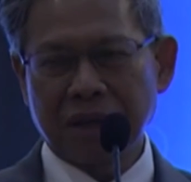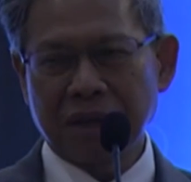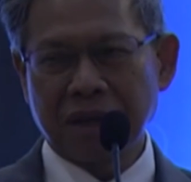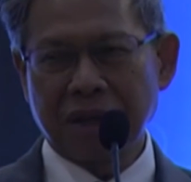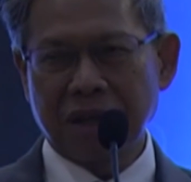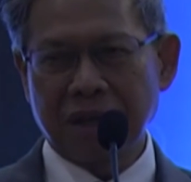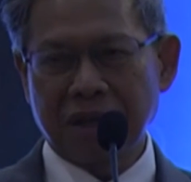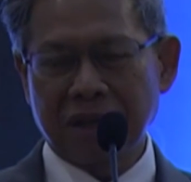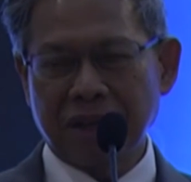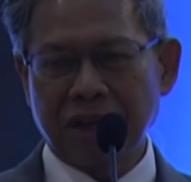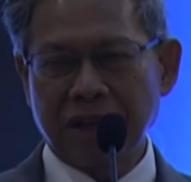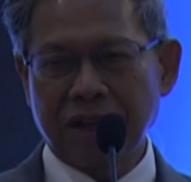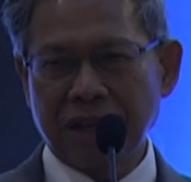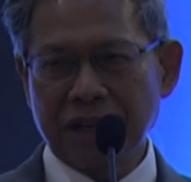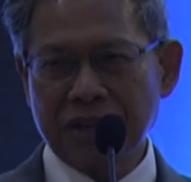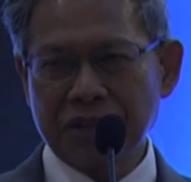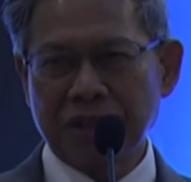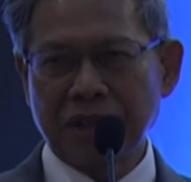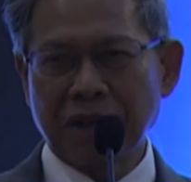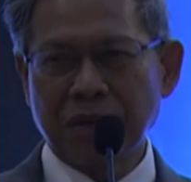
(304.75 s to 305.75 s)
uh, in the
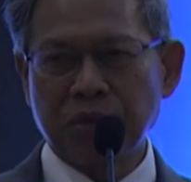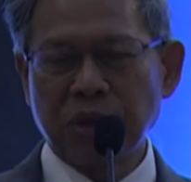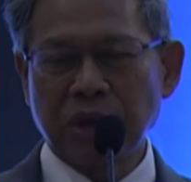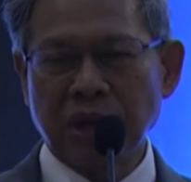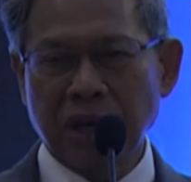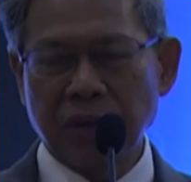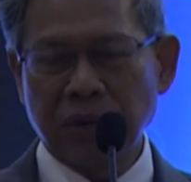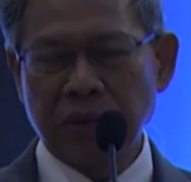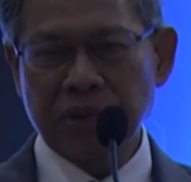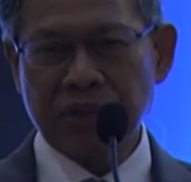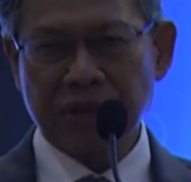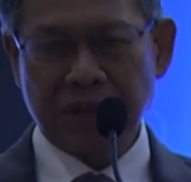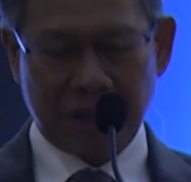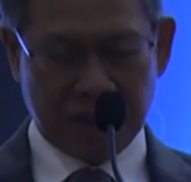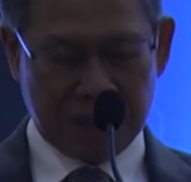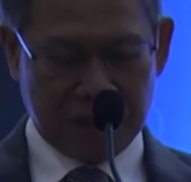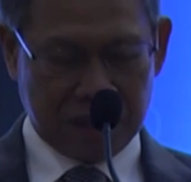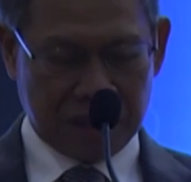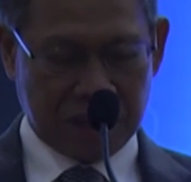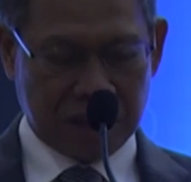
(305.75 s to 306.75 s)
next uh, few hours
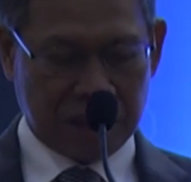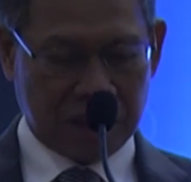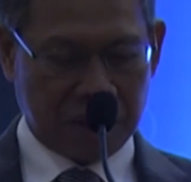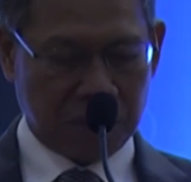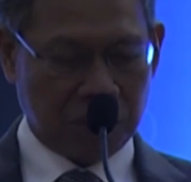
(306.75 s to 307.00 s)
uh,